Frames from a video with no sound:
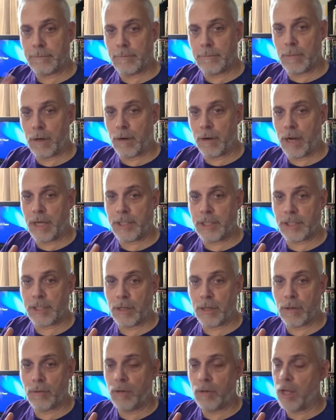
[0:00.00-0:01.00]
All right,
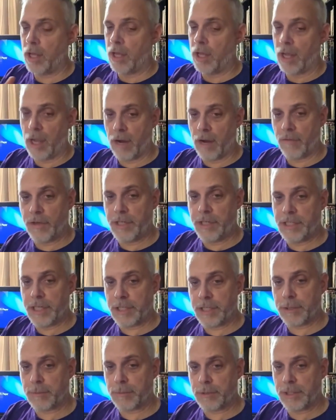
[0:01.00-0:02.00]
so every
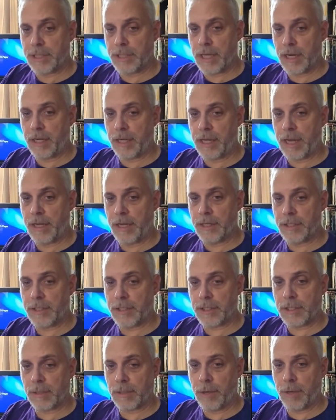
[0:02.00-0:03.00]
disc was dedicated to
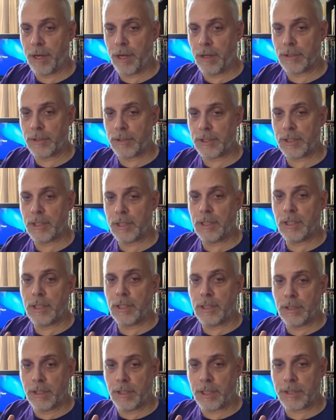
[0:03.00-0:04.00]
someone else.
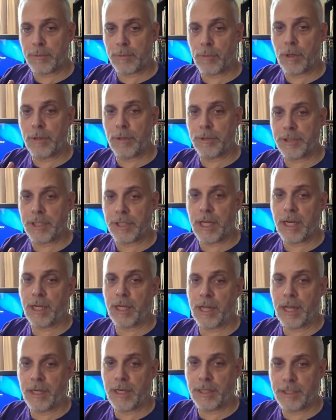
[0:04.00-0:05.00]
This one was
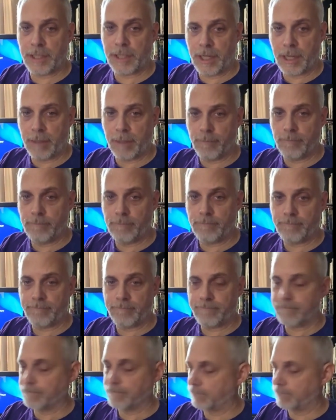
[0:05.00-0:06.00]
dedicated to him.
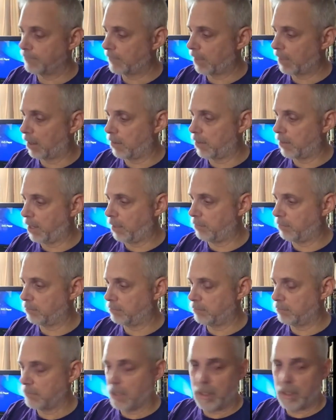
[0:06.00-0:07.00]
All right.
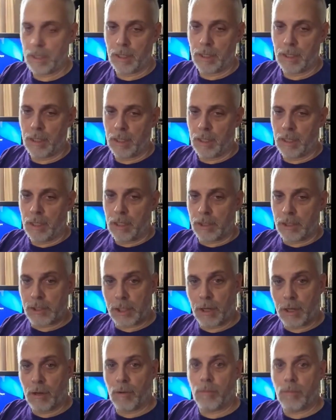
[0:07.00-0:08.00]

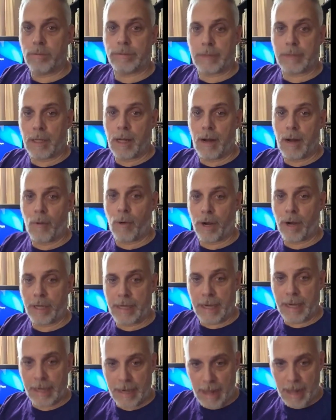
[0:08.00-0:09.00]
So I want to
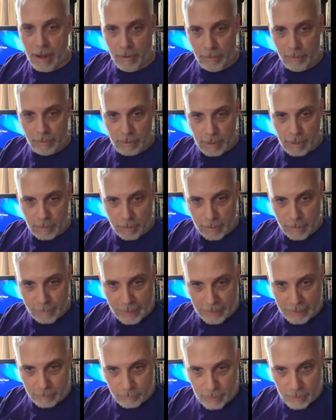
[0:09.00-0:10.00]
get it out. I want to
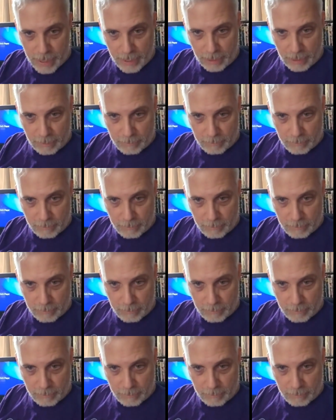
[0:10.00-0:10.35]
make it right.